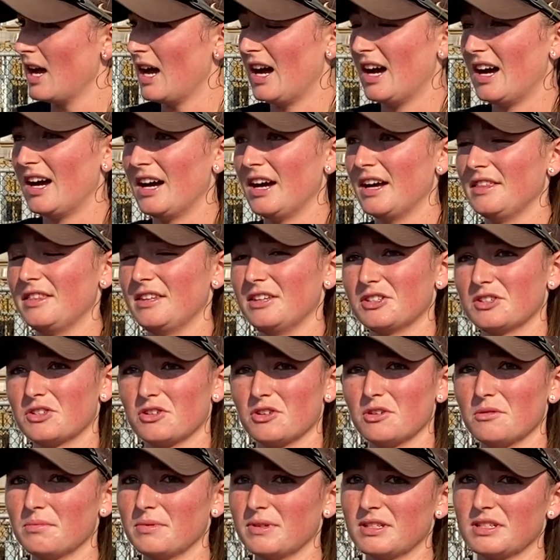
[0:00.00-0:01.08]
Uh, this
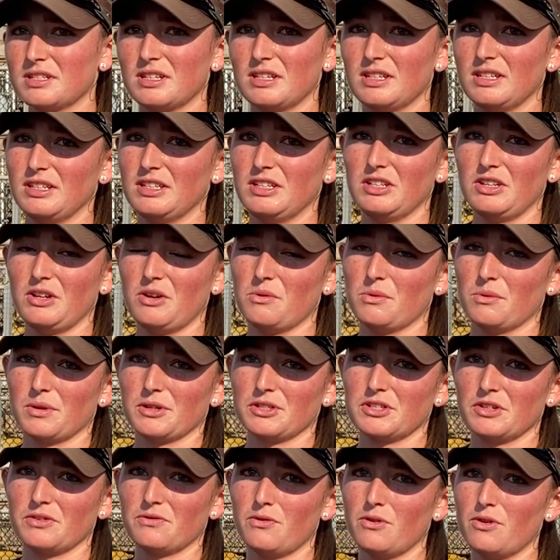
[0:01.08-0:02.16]
group is, you know, we're
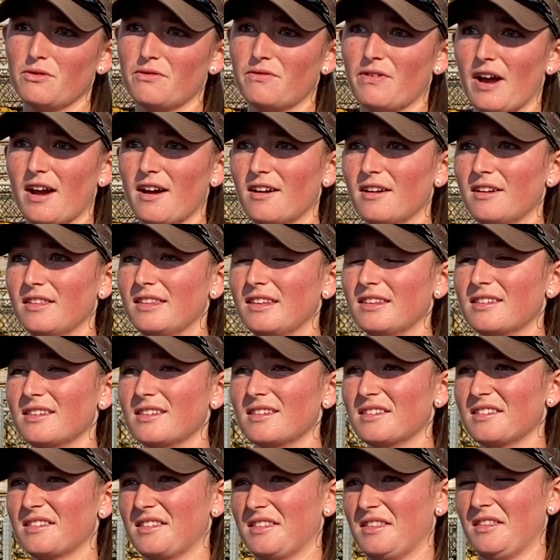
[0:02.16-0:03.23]
just full of fire, and this
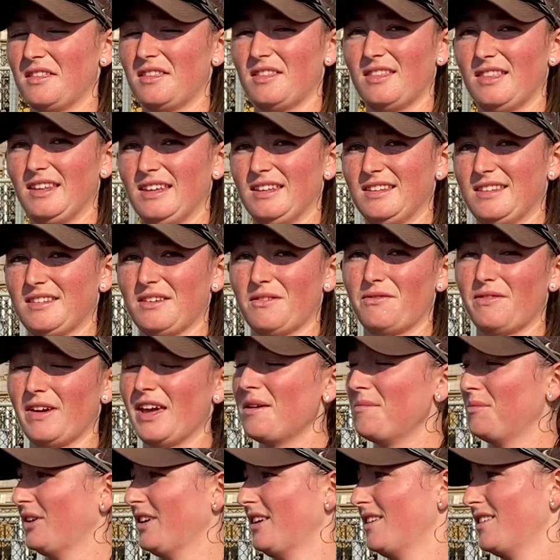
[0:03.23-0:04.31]
is it's a
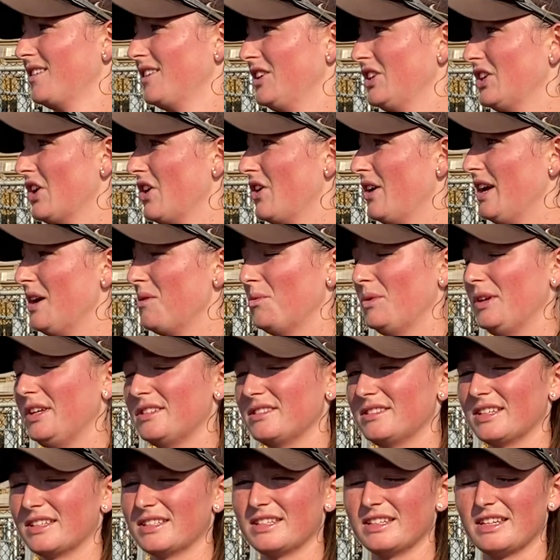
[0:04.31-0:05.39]
family, you know, and we
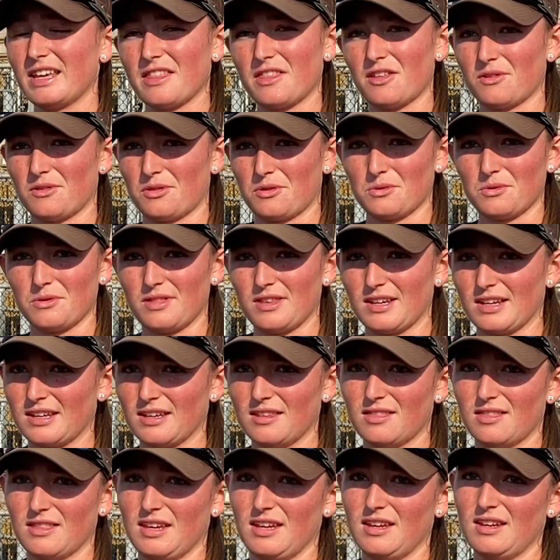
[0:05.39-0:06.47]
stick together through thick
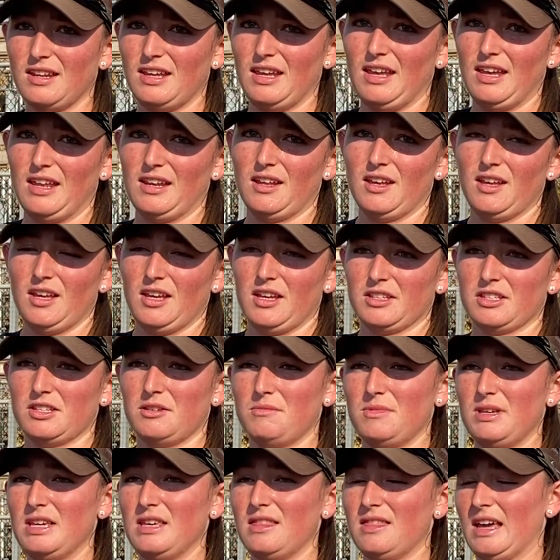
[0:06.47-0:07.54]
and thin. And to
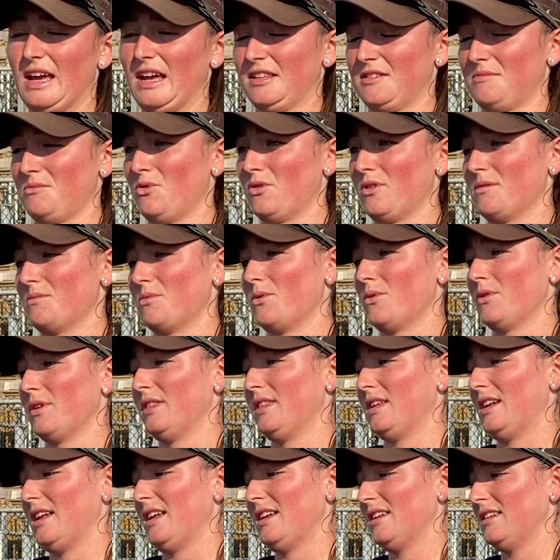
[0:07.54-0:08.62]
me, that's more important
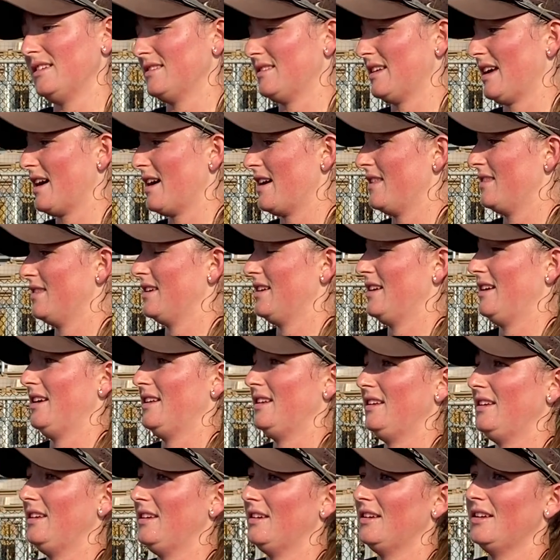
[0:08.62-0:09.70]
than any stat, than
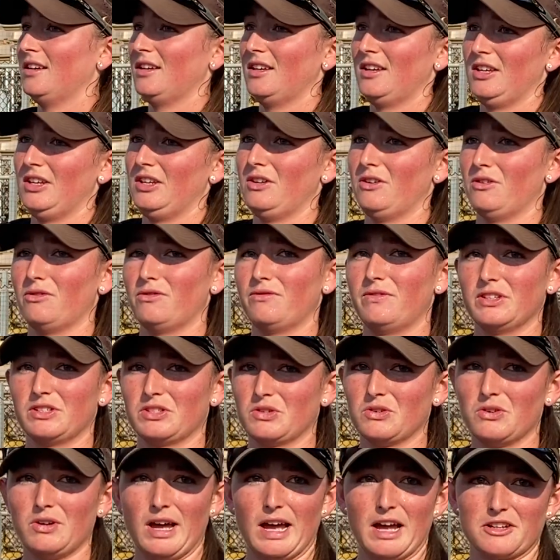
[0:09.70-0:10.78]
any, you know,
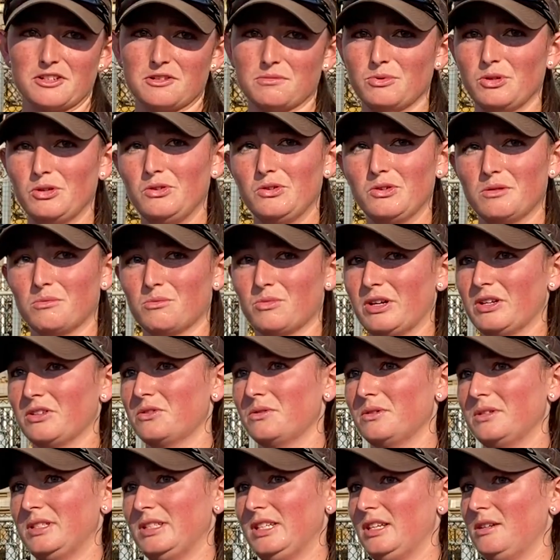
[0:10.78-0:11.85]
physical attribute you can bring
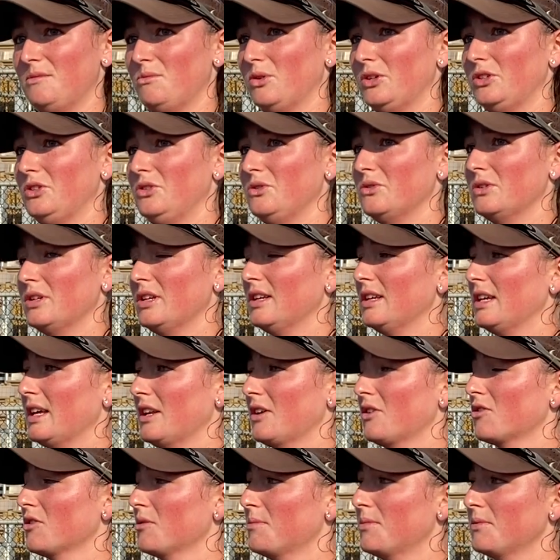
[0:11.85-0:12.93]
to a team. When you can get a
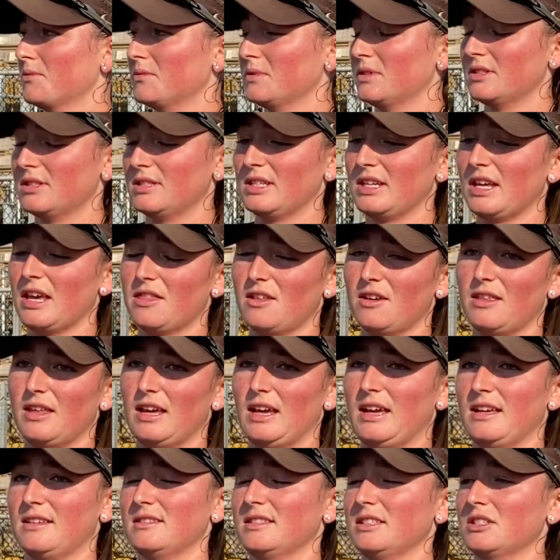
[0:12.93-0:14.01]
group together that
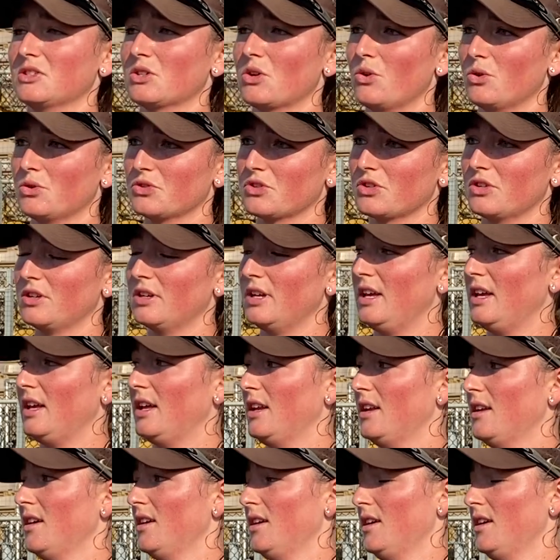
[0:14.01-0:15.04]
has this culture and